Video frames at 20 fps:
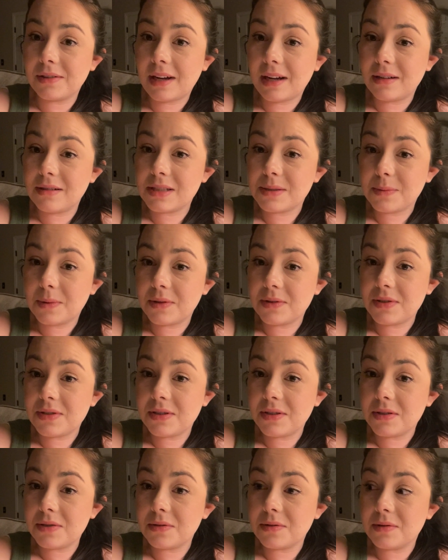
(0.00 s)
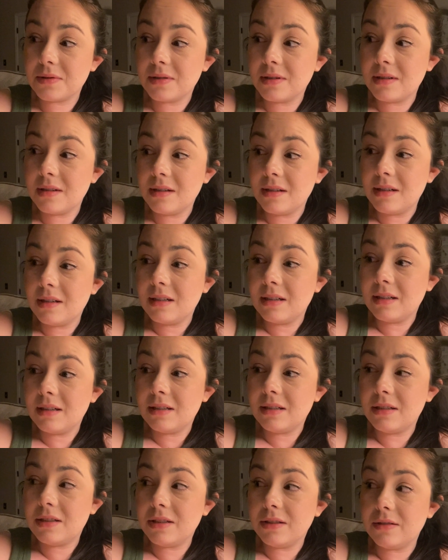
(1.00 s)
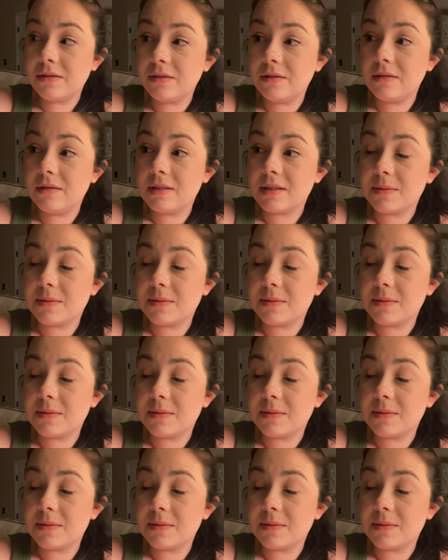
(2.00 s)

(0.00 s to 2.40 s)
I was supposed to do